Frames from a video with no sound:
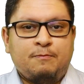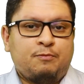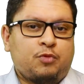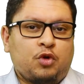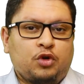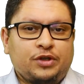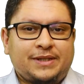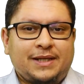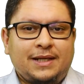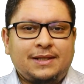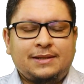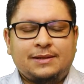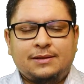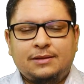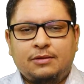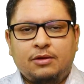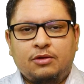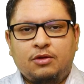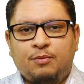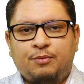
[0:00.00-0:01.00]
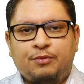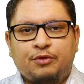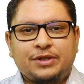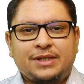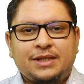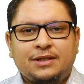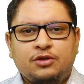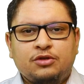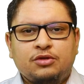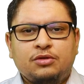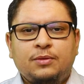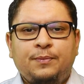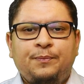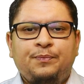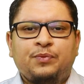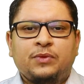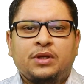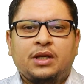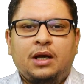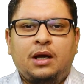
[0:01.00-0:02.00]
process, the procedure
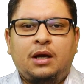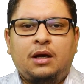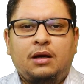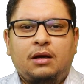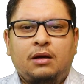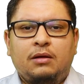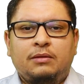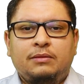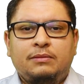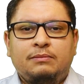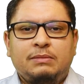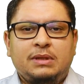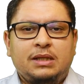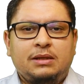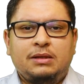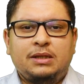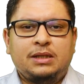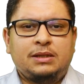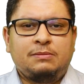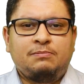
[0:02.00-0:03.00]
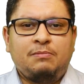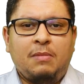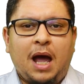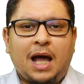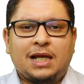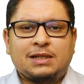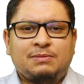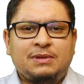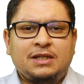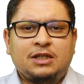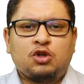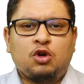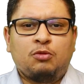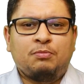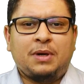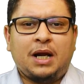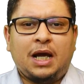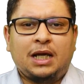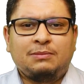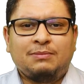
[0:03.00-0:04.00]
has been
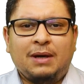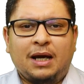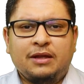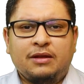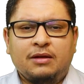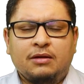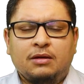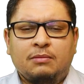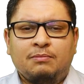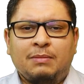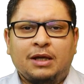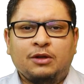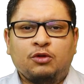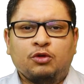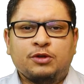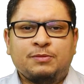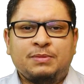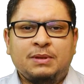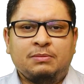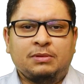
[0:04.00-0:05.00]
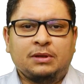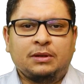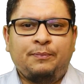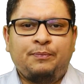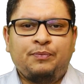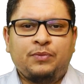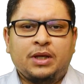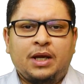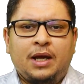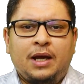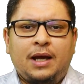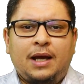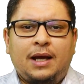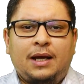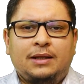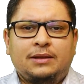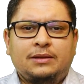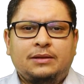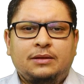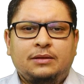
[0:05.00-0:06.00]
complied by those people.
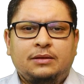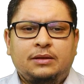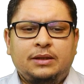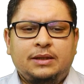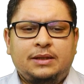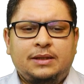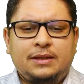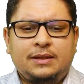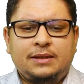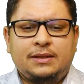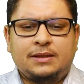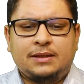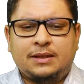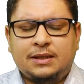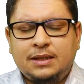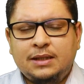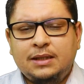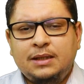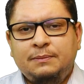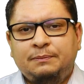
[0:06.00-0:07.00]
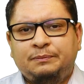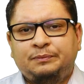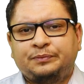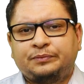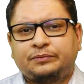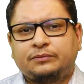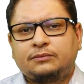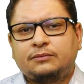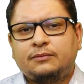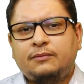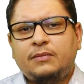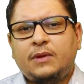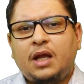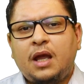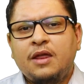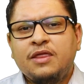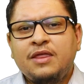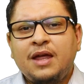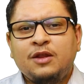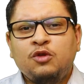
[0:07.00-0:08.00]
And it is key
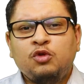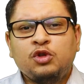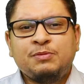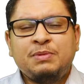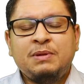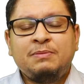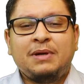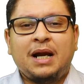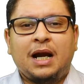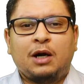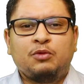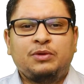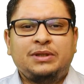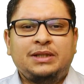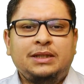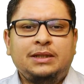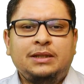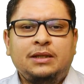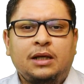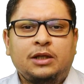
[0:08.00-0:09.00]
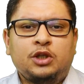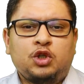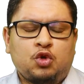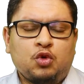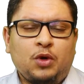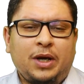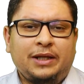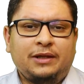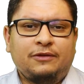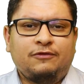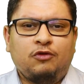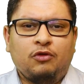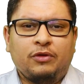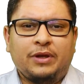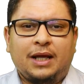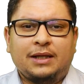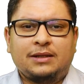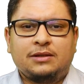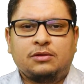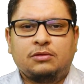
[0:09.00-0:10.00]
that those people are really trained for
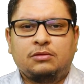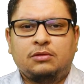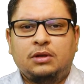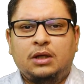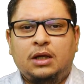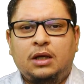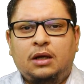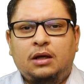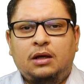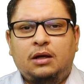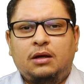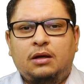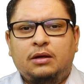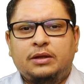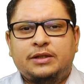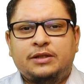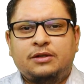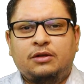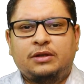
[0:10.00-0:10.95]
that. So it's